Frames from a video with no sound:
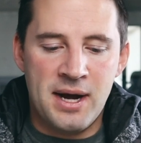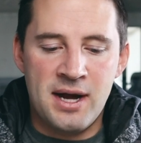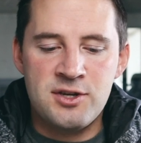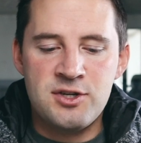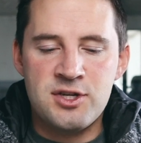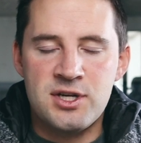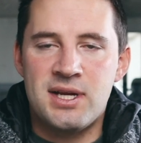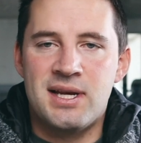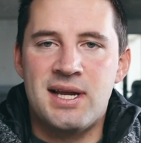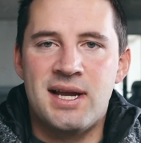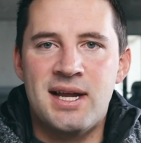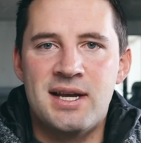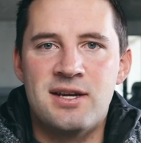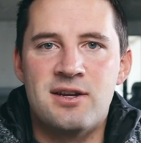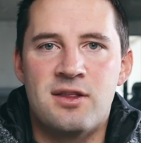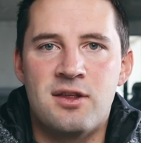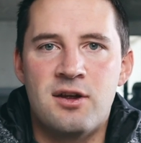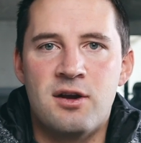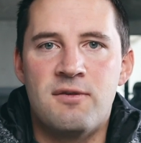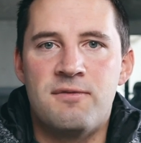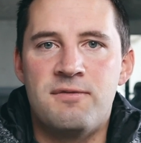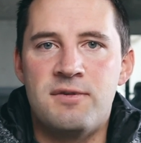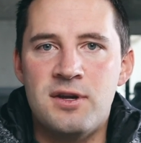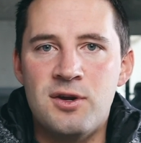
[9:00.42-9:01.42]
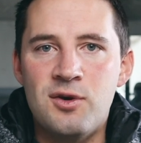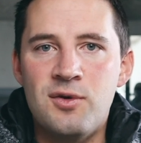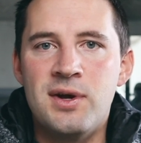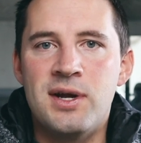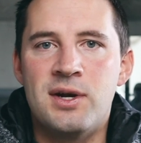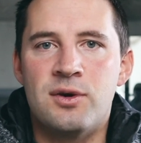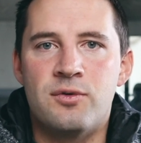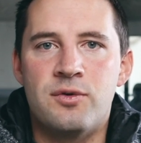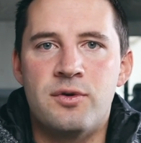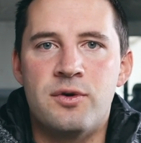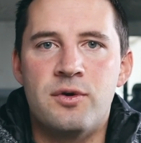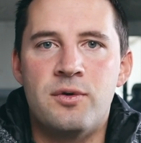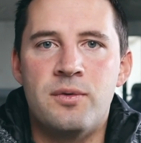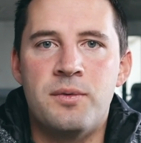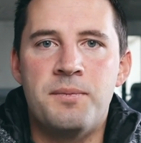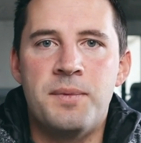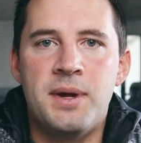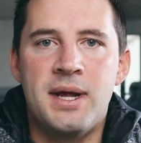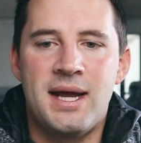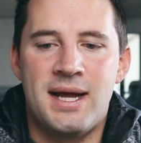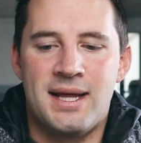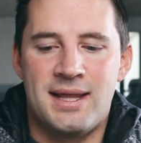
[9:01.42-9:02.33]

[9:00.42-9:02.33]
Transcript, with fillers: budget into their viewing room